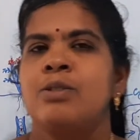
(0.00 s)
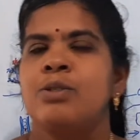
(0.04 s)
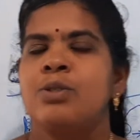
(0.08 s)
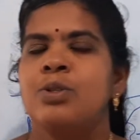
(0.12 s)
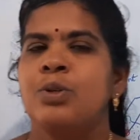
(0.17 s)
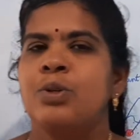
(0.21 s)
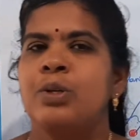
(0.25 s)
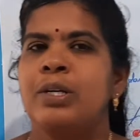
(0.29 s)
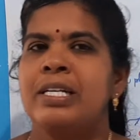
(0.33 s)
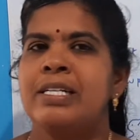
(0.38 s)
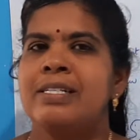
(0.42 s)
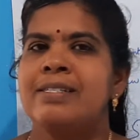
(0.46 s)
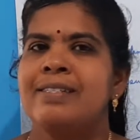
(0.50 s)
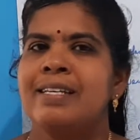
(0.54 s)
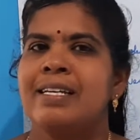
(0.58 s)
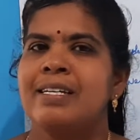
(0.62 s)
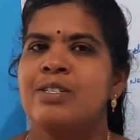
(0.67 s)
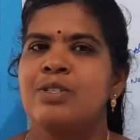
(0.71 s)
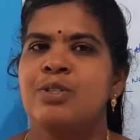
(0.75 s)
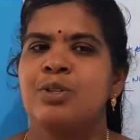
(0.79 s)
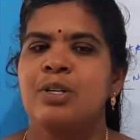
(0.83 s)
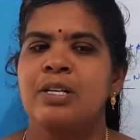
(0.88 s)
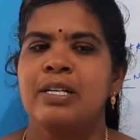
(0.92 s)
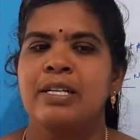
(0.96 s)
So in
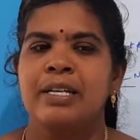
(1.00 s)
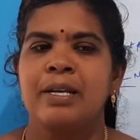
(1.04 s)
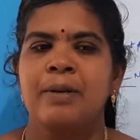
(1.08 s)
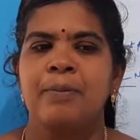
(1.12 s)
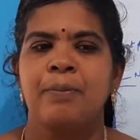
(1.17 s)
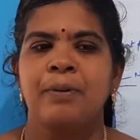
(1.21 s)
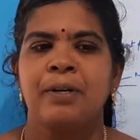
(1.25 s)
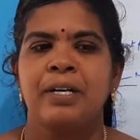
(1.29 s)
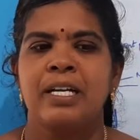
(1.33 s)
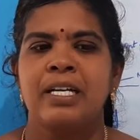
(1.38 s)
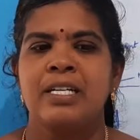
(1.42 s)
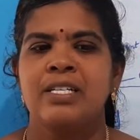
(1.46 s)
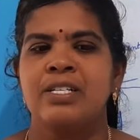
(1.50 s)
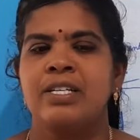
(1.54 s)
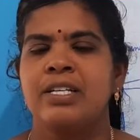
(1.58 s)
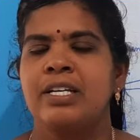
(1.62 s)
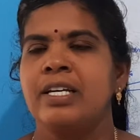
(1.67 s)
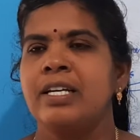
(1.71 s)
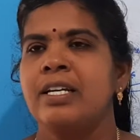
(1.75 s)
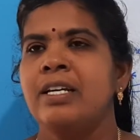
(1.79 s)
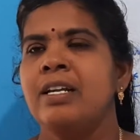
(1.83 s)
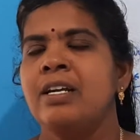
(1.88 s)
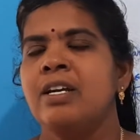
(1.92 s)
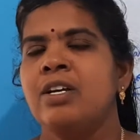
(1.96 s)
sexual
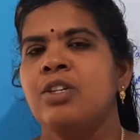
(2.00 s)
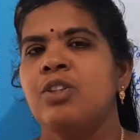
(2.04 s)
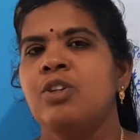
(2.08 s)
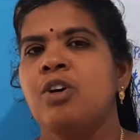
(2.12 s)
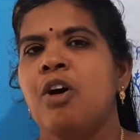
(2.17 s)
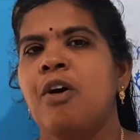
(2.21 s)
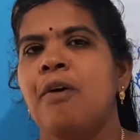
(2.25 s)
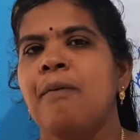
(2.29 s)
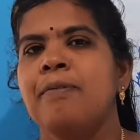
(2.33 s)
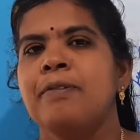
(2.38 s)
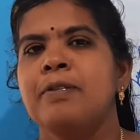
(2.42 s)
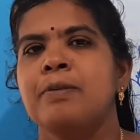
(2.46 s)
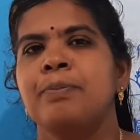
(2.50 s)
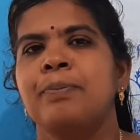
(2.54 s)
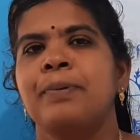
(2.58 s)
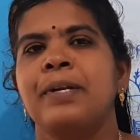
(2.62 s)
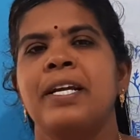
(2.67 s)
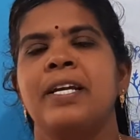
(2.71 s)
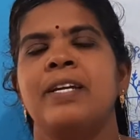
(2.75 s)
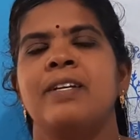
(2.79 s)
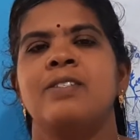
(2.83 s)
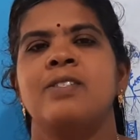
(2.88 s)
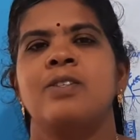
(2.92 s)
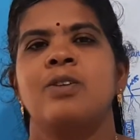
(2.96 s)
reproduction, the
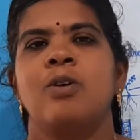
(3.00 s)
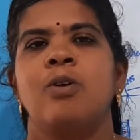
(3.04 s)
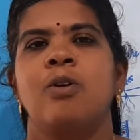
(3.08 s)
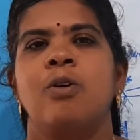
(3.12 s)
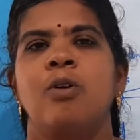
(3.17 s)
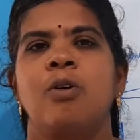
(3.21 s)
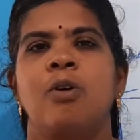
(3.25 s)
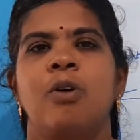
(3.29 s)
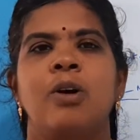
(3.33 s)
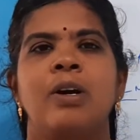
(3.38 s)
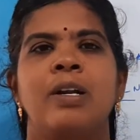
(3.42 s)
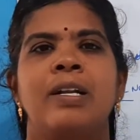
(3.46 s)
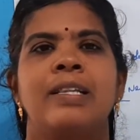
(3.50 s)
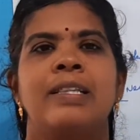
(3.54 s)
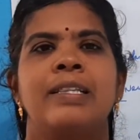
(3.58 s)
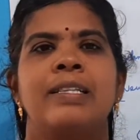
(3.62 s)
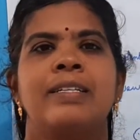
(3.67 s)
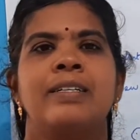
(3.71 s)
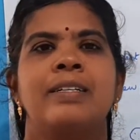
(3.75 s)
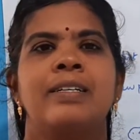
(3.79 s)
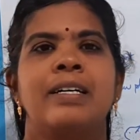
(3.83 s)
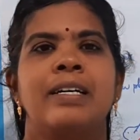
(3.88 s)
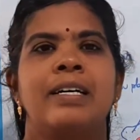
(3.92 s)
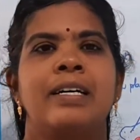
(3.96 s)
offsprings or
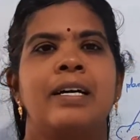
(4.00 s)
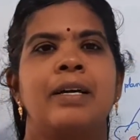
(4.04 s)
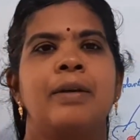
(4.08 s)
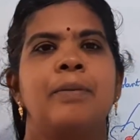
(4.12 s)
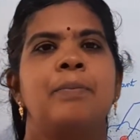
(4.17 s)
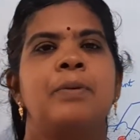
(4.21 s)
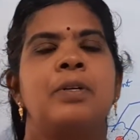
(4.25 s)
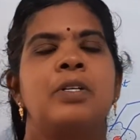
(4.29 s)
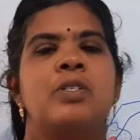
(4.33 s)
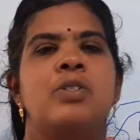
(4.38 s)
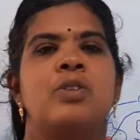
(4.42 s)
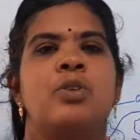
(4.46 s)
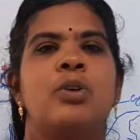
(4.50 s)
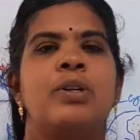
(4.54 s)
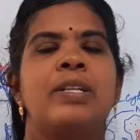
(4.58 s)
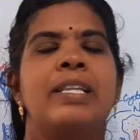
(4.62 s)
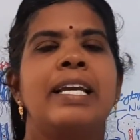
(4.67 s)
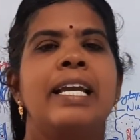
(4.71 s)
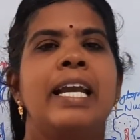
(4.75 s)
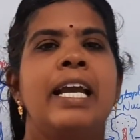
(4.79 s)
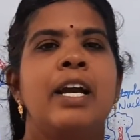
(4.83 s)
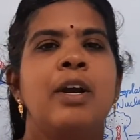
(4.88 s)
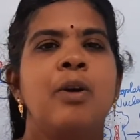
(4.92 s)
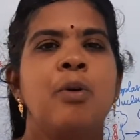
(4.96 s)
the hybrids or
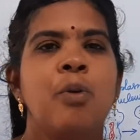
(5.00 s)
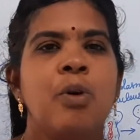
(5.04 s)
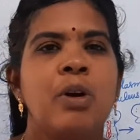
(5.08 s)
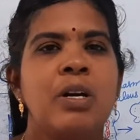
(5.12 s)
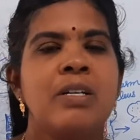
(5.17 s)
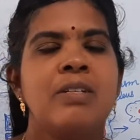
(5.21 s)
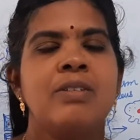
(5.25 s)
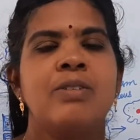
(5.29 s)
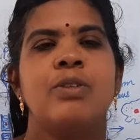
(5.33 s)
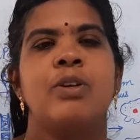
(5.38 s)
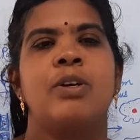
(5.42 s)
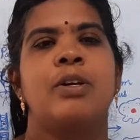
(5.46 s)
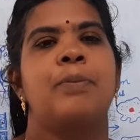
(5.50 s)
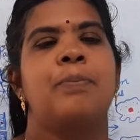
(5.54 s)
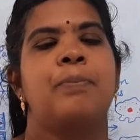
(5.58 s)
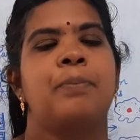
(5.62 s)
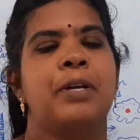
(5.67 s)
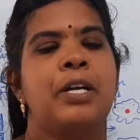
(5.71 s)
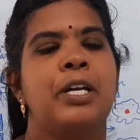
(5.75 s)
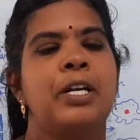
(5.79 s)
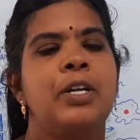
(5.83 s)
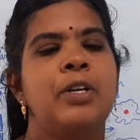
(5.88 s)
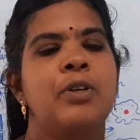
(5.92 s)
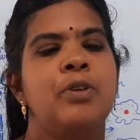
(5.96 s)
the young ones are
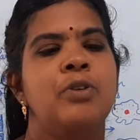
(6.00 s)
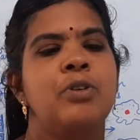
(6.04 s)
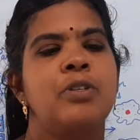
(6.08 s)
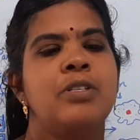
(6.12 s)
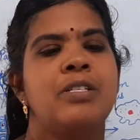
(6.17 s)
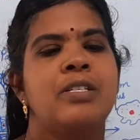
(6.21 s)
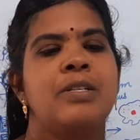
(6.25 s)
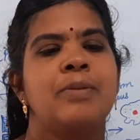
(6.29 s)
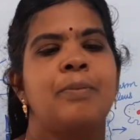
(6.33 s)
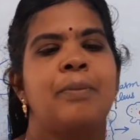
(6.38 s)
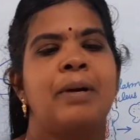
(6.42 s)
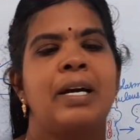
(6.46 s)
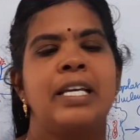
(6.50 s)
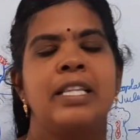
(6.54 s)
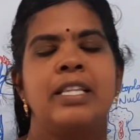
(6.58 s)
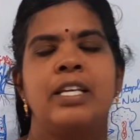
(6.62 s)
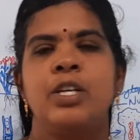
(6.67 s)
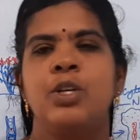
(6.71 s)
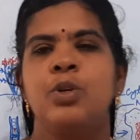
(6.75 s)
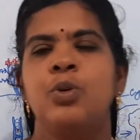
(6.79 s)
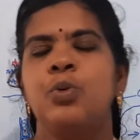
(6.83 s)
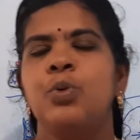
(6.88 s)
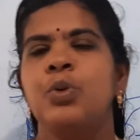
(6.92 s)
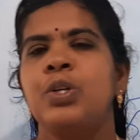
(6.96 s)
produced by
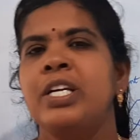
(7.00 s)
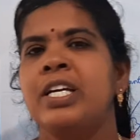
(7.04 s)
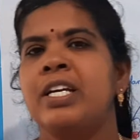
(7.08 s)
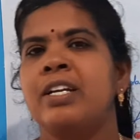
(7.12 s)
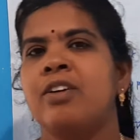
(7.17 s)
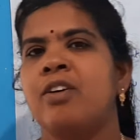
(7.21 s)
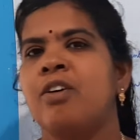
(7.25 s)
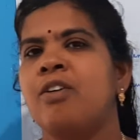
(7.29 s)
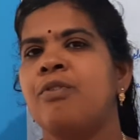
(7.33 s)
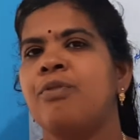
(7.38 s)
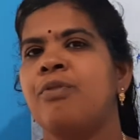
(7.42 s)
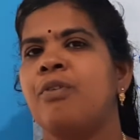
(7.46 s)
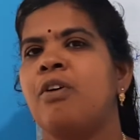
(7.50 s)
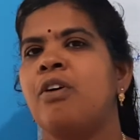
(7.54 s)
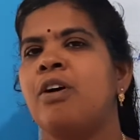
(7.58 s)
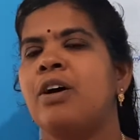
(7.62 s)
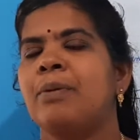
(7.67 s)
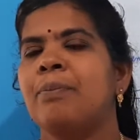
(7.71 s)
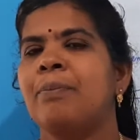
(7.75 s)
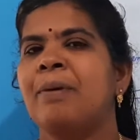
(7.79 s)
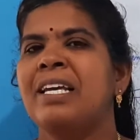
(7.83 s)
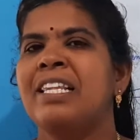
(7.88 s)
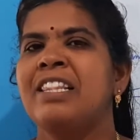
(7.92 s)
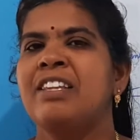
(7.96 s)
the union of
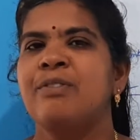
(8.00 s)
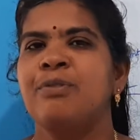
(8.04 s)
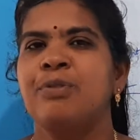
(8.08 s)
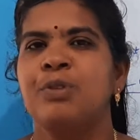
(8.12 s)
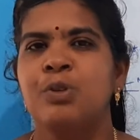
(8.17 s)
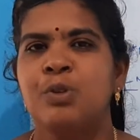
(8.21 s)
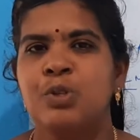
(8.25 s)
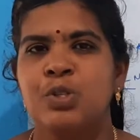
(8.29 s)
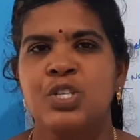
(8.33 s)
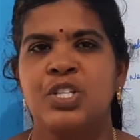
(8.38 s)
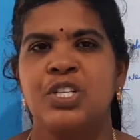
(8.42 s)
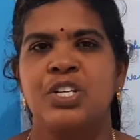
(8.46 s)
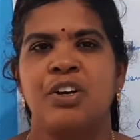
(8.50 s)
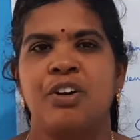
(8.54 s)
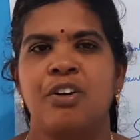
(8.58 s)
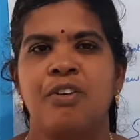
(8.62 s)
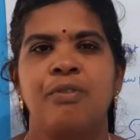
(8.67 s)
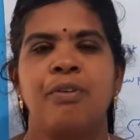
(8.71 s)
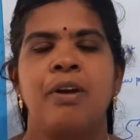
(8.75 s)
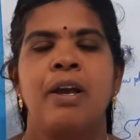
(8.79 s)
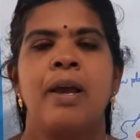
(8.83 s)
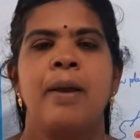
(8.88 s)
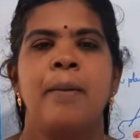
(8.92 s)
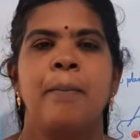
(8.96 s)
or by the fusion
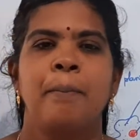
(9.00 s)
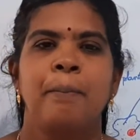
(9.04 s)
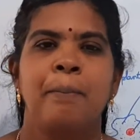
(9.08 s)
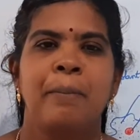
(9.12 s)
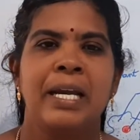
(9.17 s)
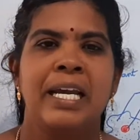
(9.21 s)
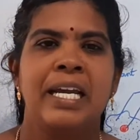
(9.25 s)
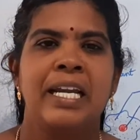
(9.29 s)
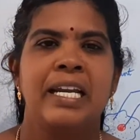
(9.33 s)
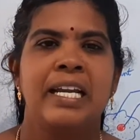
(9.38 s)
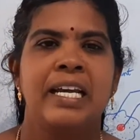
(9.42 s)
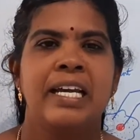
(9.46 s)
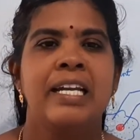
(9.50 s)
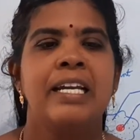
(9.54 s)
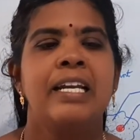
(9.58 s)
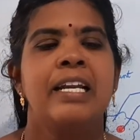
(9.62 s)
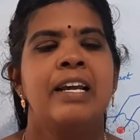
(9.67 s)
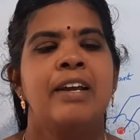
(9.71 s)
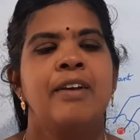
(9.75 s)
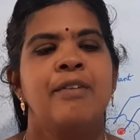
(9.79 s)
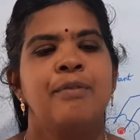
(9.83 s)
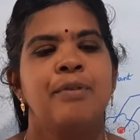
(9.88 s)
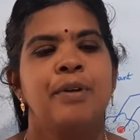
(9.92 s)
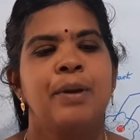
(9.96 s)
of male
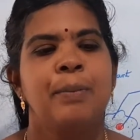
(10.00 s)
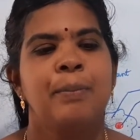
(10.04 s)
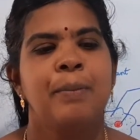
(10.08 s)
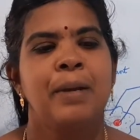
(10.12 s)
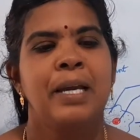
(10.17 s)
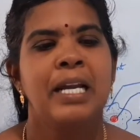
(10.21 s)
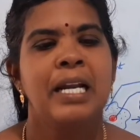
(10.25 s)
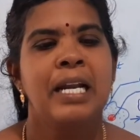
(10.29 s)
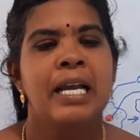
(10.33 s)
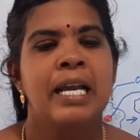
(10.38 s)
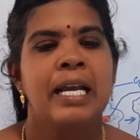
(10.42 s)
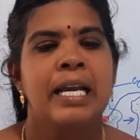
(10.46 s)
and female